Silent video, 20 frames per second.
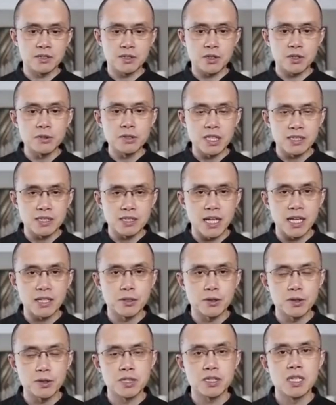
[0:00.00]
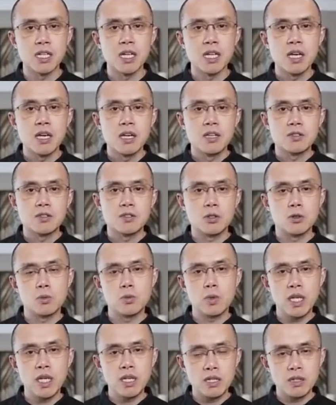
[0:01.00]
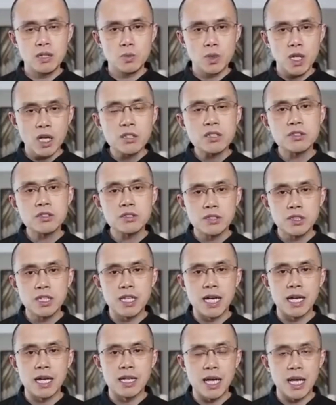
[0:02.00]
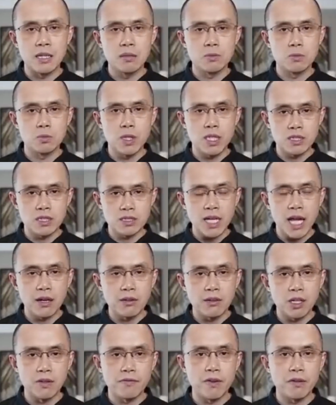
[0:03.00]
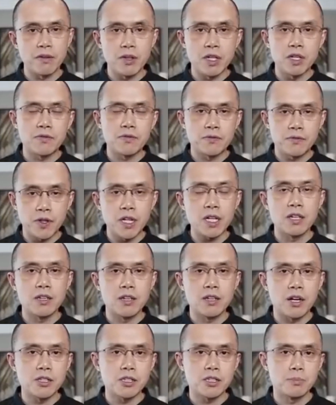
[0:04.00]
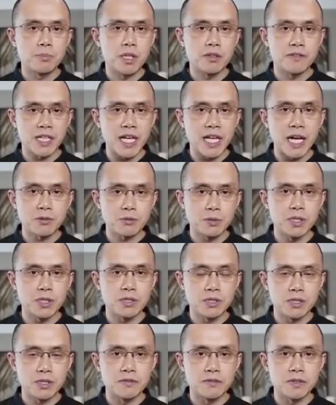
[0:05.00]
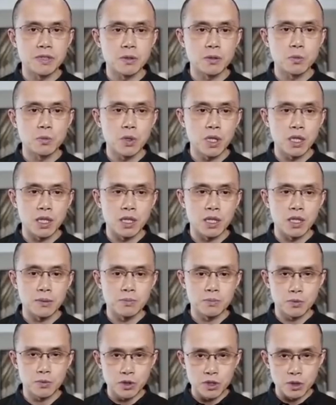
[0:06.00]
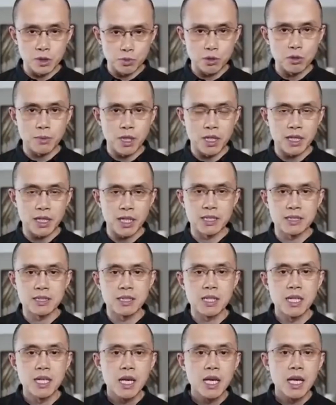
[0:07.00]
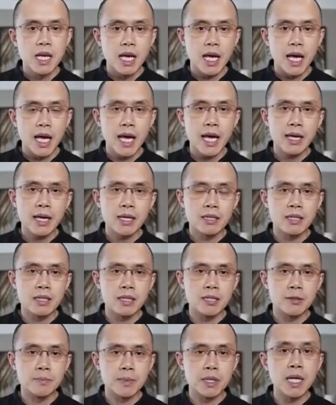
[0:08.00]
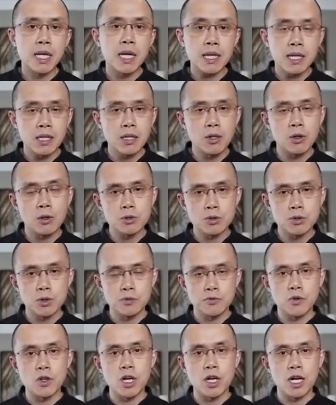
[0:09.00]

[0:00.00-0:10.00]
just goes in cycles. So we understood that, and we just held a fairly large amount of cash reserves during the bull markets. And luckily also